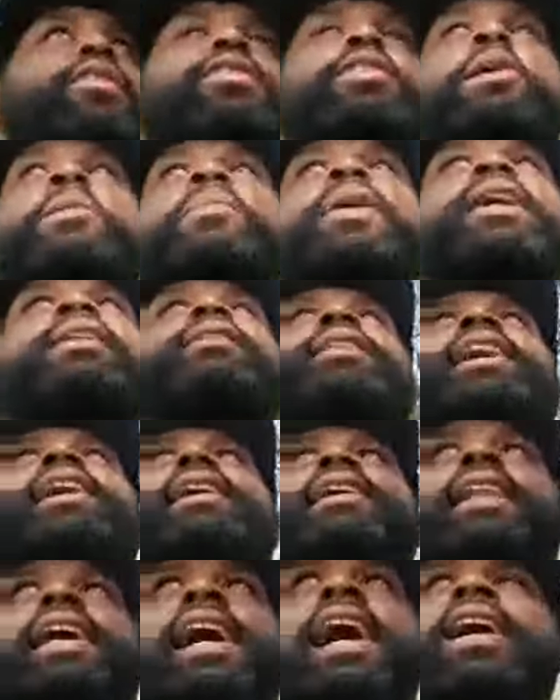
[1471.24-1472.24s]
or something like
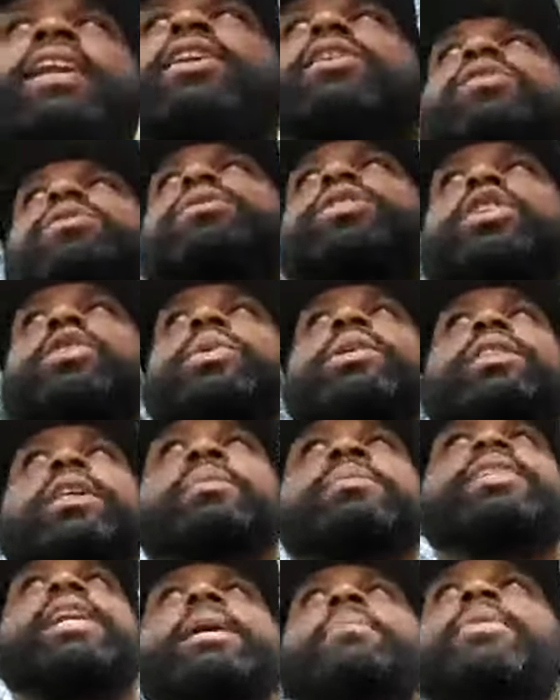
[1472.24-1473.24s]
that. Like how they going to deal with
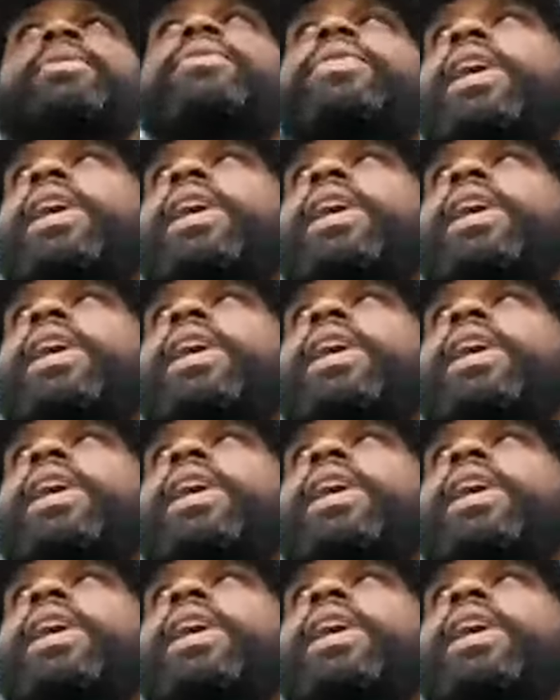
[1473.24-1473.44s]
them type of